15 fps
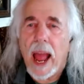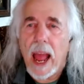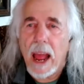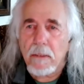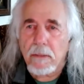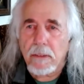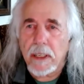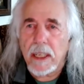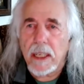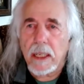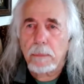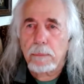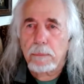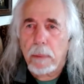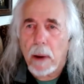
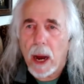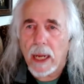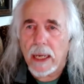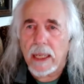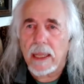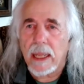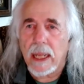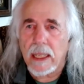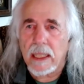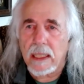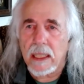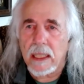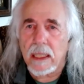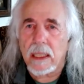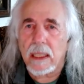every body that
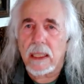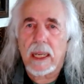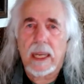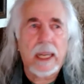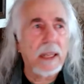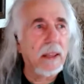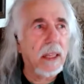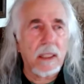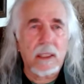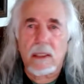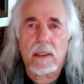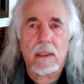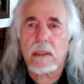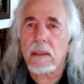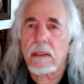exists in
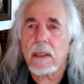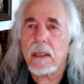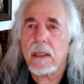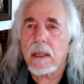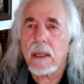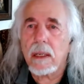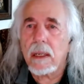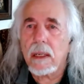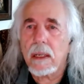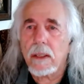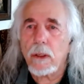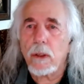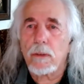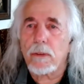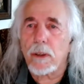this
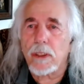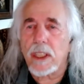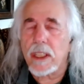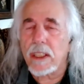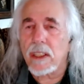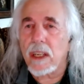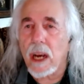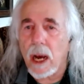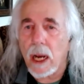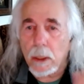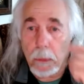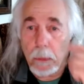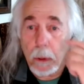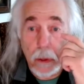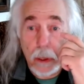universe, in this
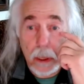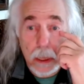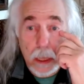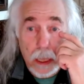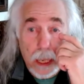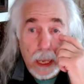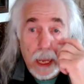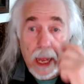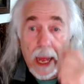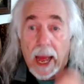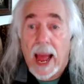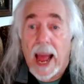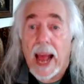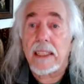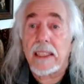cosmos,
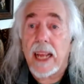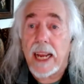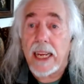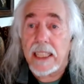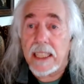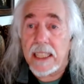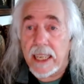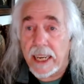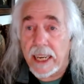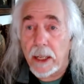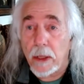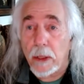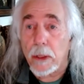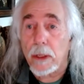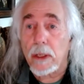has a
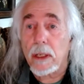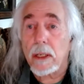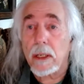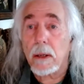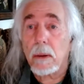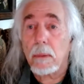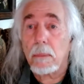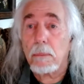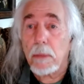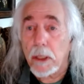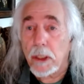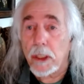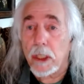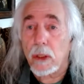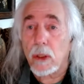singular
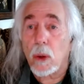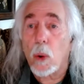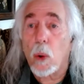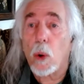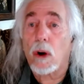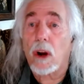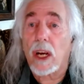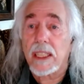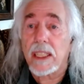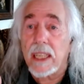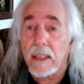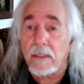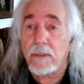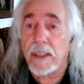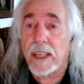mission or
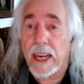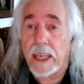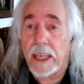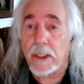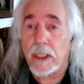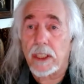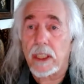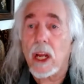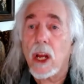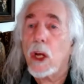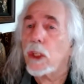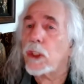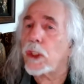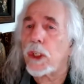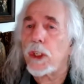identification.
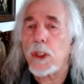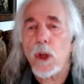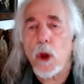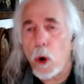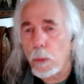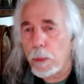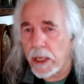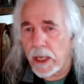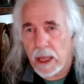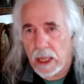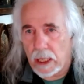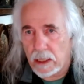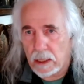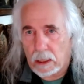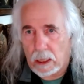So nobody
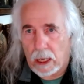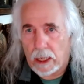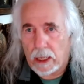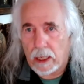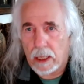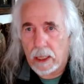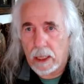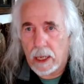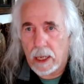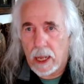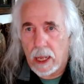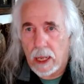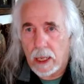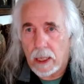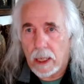thinks alike.
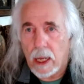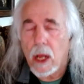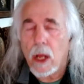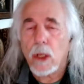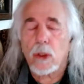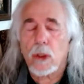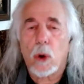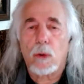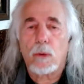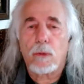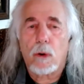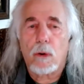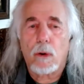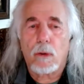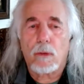So
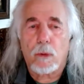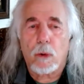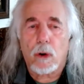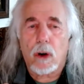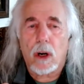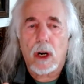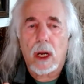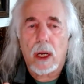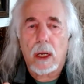for